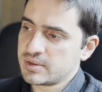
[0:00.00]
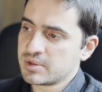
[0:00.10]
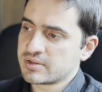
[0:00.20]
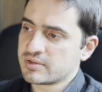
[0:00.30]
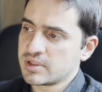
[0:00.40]

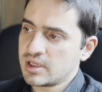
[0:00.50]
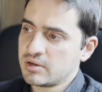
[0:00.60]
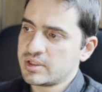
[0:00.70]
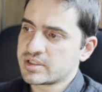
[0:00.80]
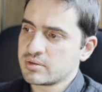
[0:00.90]
But for
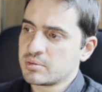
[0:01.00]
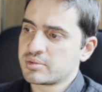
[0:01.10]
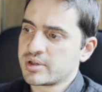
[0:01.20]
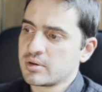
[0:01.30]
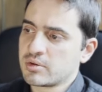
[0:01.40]
now, it's on a
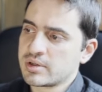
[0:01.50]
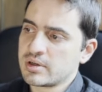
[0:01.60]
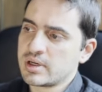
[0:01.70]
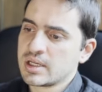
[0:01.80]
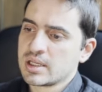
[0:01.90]

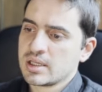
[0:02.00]
pre-order.